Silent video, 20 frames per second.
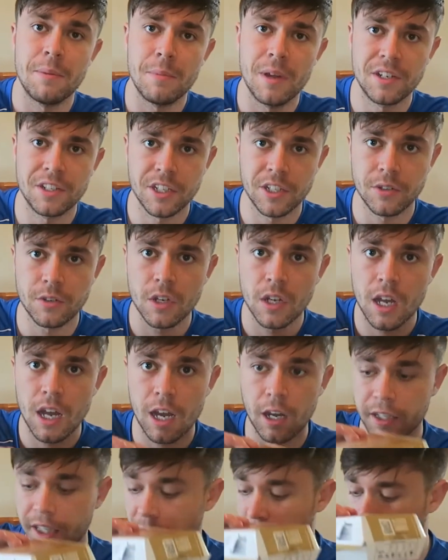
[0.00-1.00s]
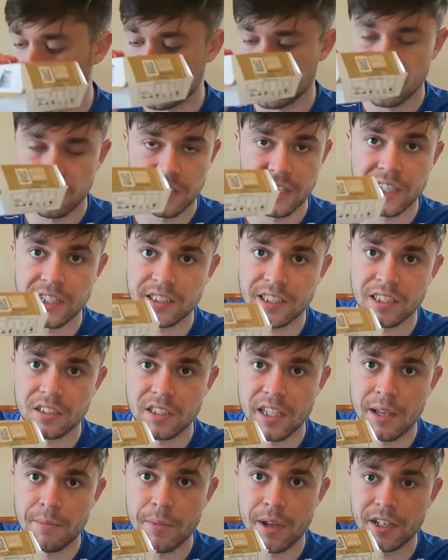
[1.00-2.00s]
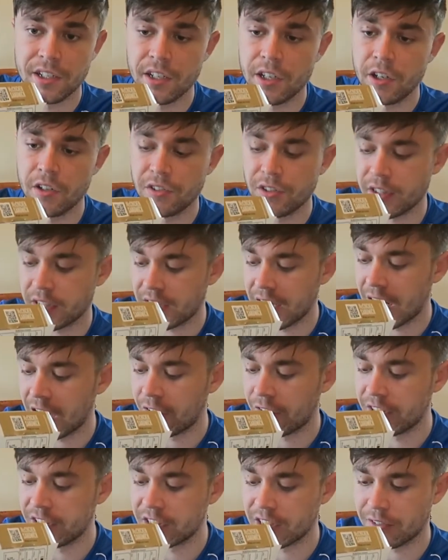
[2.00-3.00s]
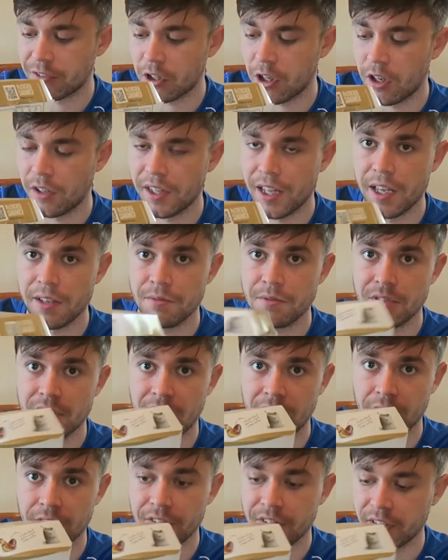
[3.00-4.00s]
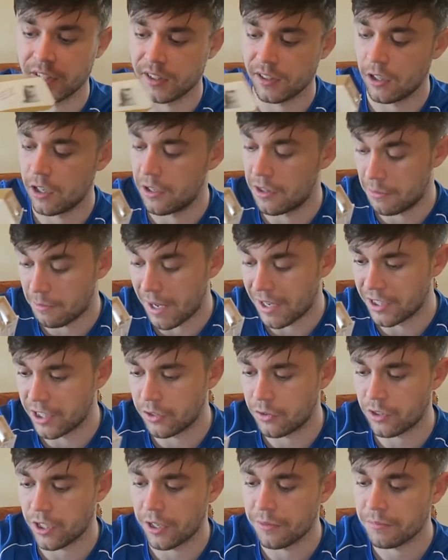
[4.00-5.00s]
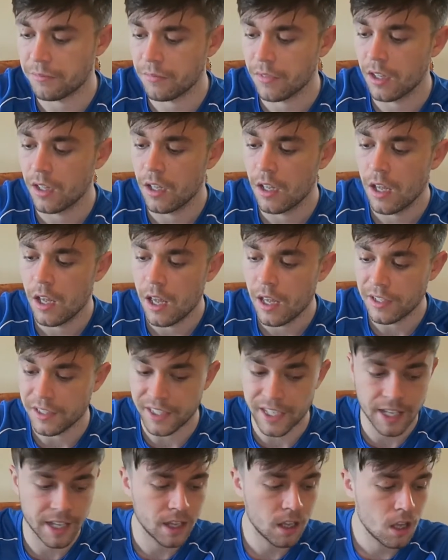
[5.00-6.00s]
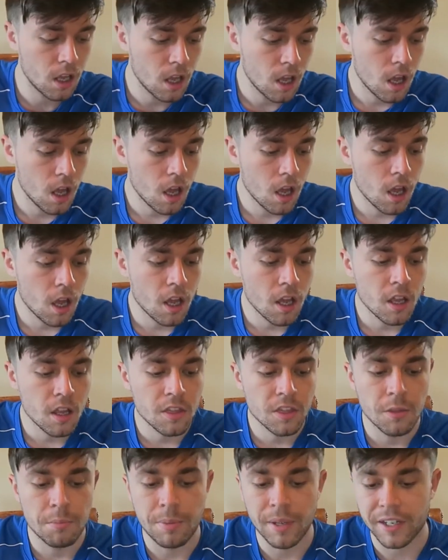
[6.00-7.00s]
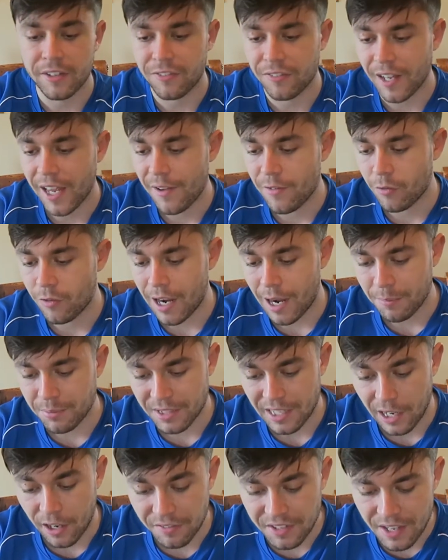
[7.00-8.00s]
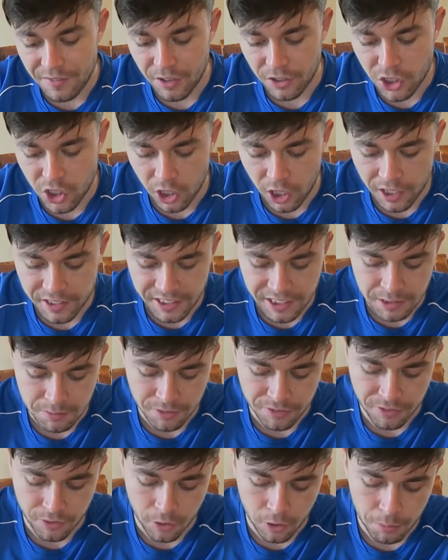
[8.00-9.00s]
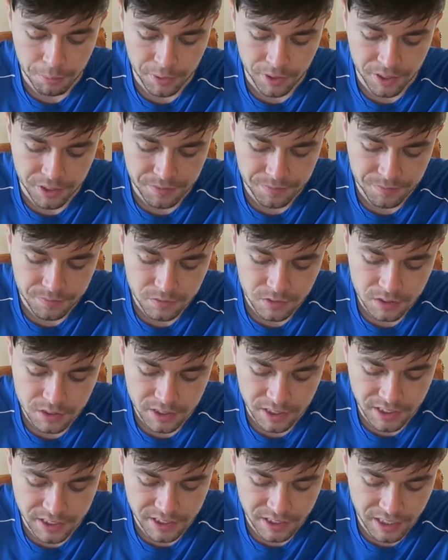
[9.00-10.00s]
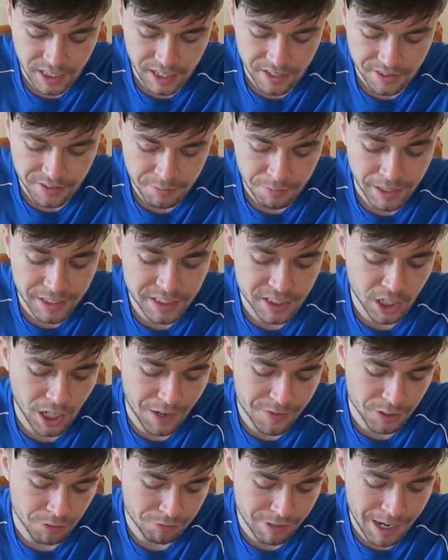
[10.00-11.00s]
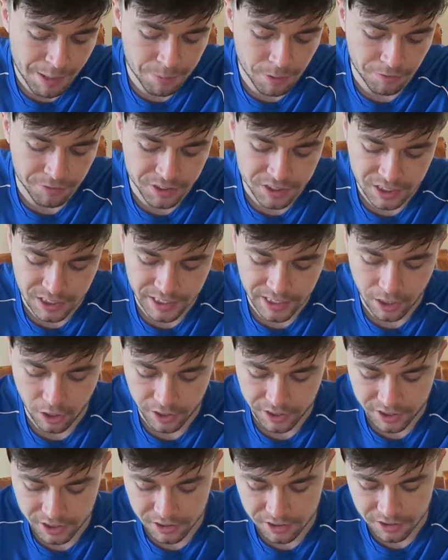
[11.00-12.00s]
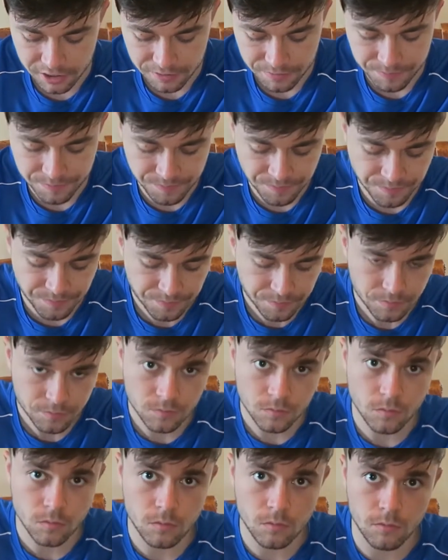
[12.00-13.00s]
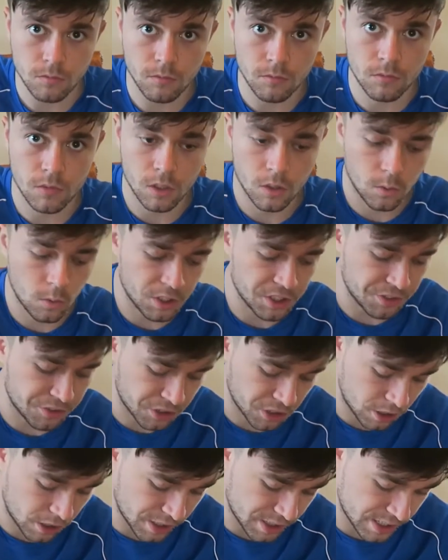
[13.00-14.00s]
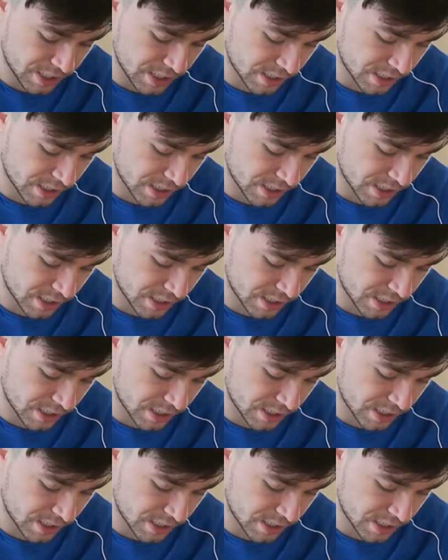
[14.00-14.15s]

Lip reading: their menu. I'll keep looking over here because that's their menu, the calories they've got on their salad thing, the menu, so yeah. The big flavour wraps now, I've never tried these before, but it's basically like having a wrap obviously, like, and what you've got in